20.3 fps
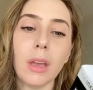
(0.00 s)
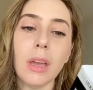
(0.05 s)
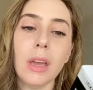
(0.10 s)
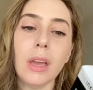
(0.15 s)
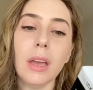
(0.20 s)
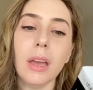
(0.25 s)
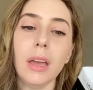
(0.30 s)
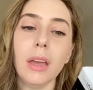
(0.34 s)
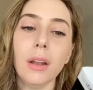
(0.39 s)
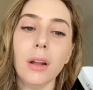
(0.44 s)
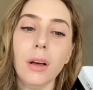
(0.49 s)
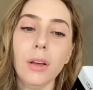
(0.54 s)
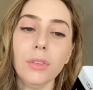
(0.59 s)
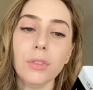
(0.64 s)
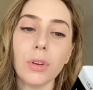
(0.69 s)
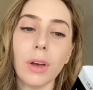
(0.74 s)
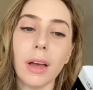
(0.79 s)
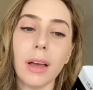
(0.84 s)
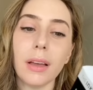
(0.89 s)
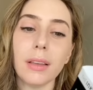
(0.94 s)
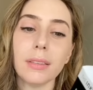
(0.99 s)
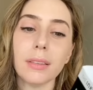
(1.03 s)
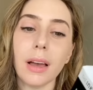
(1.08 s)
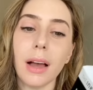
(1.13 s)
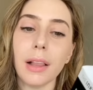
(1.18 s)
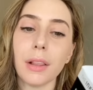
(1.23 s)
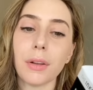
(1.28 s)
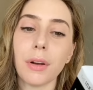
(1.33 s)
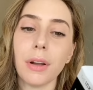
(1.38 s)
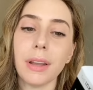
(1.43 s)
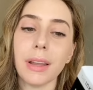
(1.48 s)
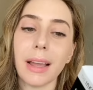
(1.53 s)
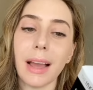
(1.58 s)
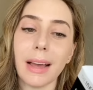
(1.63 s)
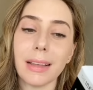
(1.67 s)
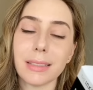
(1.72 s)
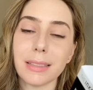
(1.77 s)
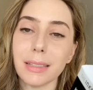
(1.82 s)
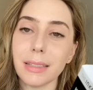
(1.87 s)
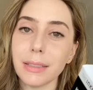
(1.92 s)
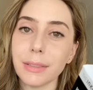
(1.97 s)
It also has hyaluronic
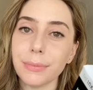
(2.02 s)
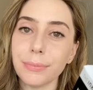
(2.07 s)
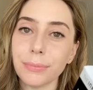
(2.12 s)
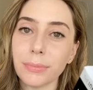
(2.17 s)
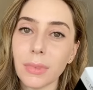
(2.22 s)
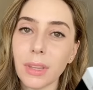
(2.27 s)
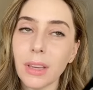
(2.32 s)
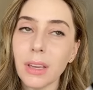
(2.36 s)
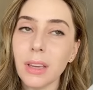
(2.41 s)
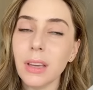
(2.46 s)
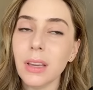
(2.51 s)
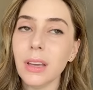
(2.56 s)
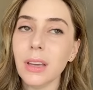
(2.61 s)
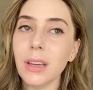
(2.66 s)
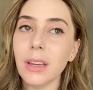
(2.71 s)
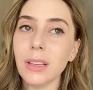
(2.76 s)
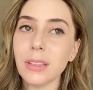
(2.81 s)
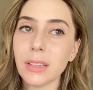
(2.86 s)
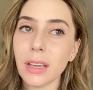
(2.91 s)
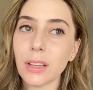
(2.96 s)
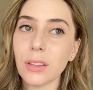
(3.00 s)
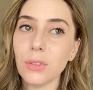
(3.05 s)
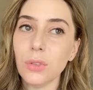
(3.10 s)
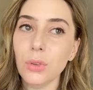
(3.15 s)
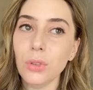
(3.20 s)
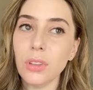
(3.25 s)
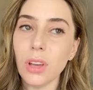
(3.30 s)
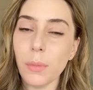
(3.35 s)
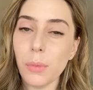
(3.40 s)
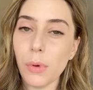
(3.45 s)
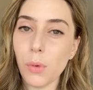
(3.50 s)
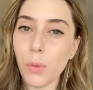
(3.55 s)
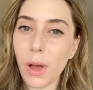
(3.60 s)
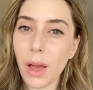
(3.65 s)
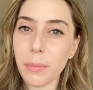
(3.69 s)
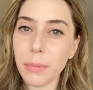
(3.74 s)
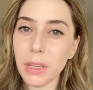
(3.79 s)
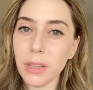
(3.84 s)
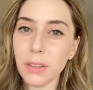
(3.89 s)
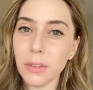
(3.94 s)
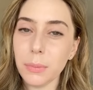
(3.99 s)
acid, it's like two double
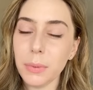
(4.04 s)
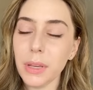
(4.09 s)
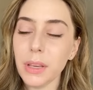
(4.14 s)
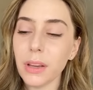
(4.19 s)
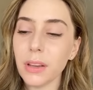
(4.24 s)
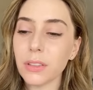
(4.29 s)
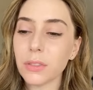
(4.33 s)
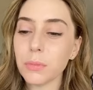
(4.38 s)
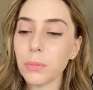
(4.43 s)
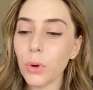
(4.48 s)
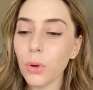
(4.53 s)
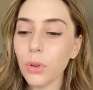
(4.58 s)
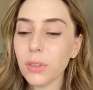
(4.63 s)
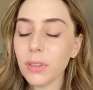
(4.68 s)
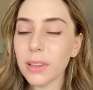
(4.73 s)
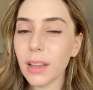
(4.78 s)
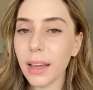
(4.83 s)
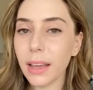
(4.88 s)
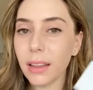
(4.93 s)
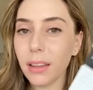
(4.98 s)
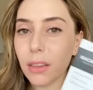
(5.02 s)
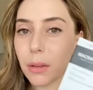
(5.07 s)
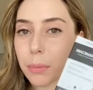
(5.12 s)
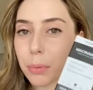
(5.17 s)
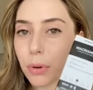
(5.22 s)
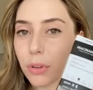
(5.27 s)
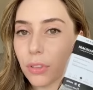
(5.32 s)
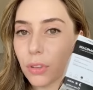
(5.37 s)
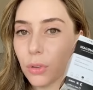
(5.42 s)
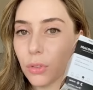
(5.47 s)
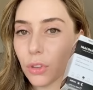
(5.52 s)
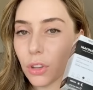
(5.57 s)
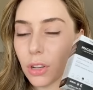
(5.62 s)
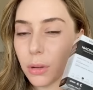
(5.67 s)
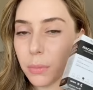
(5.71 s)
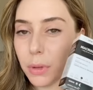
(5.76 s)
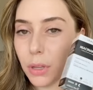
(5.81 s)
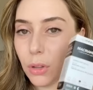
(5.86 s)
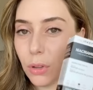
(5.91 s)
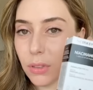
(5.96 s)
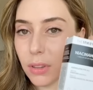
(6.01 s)
whammies because most likely the person who's going to
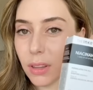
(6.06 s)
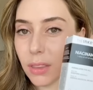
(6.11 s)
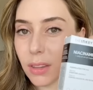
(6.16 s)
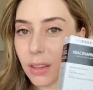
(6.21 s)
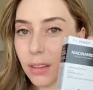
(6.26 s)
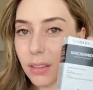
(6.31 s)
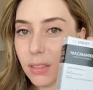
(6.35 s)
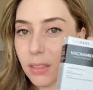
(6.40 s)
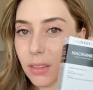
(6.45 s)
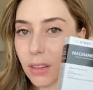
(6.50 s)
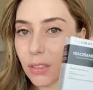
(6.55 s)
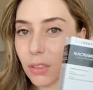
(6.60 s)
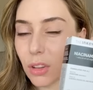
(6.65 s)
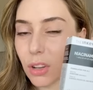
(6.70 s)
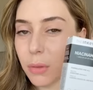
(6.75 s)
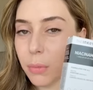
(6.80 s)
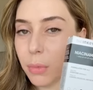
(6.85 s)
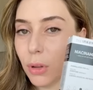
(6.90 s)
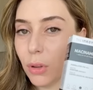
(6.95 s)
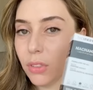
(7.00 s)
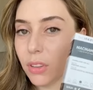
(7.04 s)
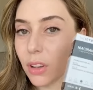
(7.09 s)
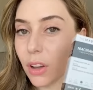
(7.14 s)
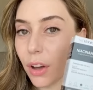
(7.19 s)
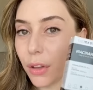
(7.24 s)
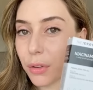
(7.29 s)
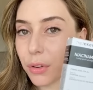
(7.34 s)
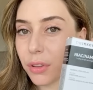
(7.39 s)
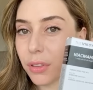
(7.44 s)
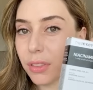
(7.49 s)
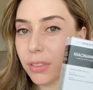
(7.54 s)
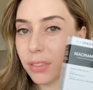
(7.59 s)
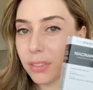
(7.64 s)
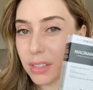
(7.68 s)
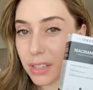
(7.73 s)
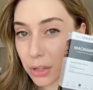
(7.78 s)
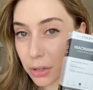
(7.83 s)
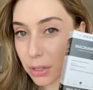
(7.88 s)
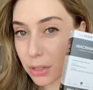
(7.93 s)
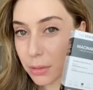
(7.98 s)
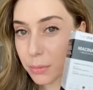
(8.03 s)
be using this is going to be using other
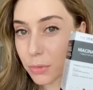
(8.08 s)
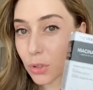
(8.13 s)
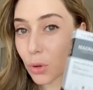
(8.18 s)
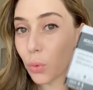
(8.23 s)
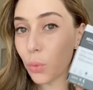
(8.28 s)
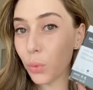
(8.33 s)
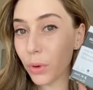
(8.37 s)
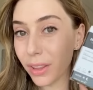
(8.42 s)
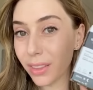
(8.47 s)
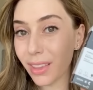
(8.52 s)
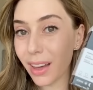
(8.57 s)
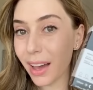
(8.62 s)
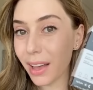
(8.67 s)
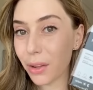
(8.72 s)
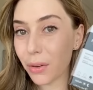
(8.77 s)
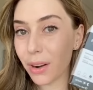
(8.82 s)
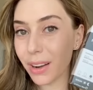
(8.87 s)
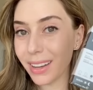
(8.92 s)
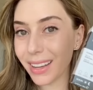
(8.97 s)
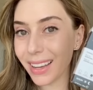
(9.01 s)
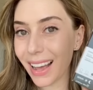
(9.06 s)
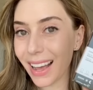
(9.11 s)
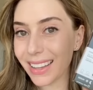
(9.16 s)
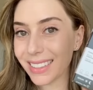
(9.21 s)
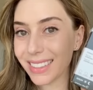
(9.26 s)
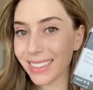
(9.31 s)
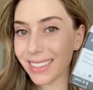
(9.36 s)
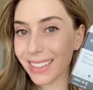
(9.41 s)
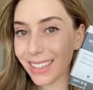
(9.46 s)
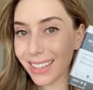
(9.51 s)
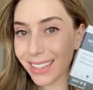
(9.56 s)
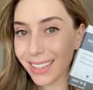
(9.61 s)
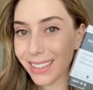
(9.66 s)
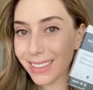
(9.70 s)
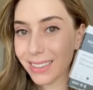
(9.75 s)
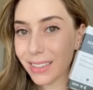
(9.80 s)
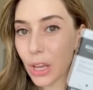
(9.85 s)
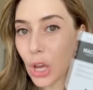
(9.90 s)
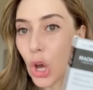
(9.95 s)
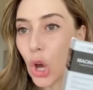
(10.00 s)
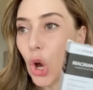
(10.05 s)
serums with hyaluronic acid in
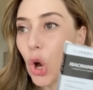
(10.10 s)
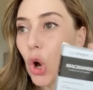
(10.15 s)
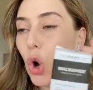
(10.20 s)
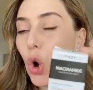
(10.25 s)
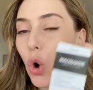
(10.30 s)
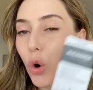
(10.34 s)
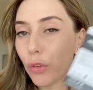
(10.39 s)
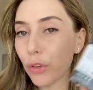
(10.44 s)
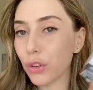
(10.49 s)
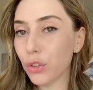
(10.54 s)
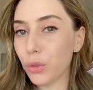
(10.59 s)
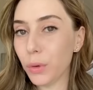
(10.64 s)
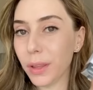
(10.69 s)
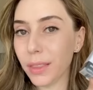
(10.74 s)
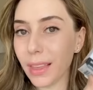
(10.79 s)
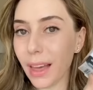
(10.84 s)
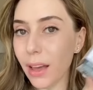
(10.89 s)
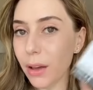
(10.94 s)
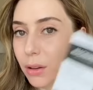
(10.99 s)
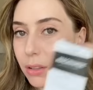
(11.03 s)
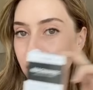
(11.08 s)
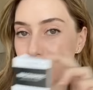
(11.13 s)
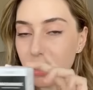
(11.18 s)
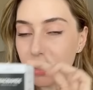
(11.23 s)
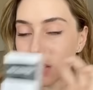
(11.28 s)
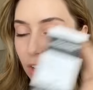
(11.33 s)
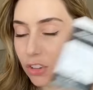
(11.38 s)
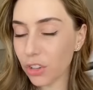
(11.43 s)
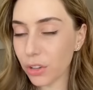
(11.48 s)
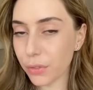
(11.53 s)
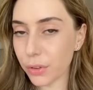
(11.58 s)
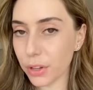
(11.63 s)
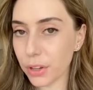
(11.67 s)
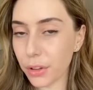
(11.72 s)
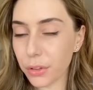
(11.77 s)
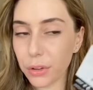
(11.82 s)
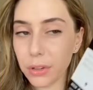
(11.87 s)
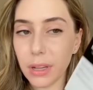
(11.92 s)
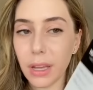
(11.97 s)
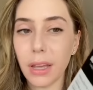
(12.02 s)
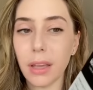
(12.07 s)
it, overdoing that. It's a discussion for
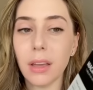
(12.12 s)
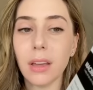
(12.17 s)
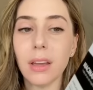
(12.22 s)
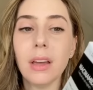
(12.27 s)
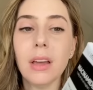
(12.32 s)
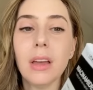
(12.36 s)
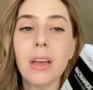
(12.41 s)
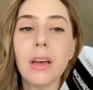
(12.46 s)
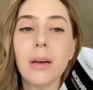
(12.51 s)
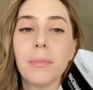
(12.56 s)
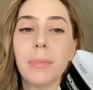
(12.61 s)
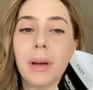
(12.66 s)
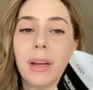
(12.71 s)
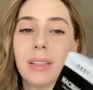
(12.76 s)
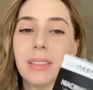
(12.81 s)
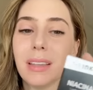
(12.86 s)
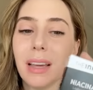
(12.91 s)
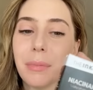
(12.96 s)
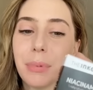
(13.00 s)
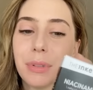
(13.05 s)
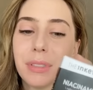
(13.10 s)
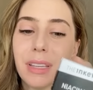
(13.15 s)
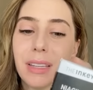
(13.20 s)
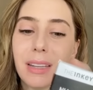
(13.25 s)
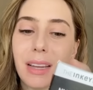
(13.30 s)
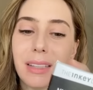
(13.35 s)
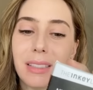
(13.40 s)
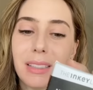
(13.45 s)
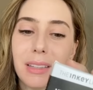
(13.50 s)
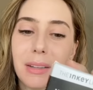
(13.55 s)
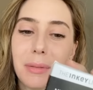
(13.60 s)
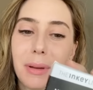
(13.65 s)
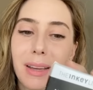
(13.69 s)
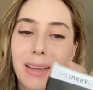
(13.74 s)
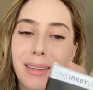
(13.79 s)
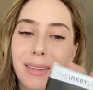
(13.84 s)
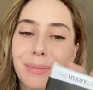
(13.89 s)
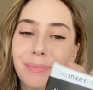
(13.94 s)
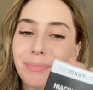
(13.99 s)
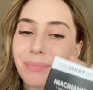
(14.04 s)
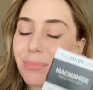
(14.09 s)
another day. But 10%
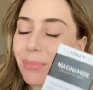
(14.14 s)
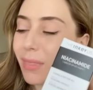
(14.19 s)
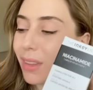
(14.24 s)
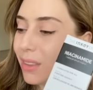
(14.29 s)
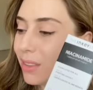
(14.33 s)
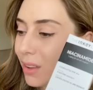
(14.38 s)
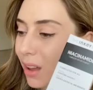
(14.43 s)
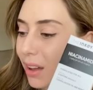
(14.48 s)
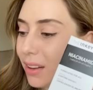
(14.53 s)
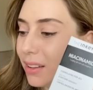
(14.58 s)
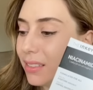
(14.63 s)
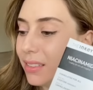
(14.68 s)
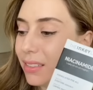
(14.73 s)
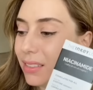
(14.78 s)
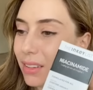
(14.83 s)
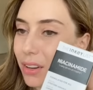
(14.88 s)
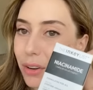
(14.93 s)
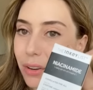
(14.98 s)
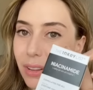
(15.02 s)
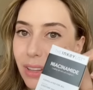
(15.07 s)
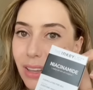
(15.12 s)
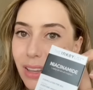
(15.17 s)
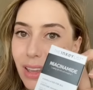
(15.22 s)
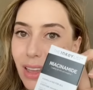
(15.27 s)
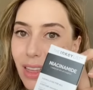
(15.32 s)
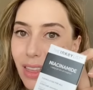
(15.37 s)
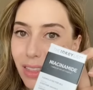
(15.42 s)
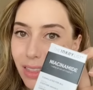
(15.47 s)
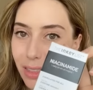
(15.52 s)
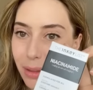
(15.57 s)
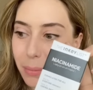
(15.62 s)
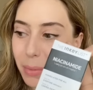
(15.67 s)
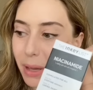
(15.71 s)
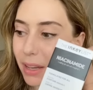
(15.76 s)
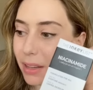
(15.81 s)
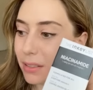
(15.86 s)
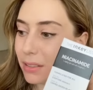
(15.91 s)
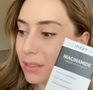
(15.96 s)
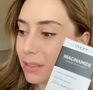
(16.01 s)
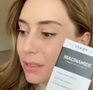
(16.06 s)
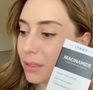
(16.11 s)
niacinamide, not necessarily the
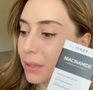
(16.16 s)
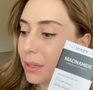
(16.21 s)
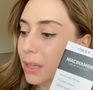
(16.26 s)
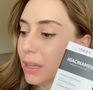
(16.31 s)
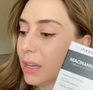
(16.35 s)
best.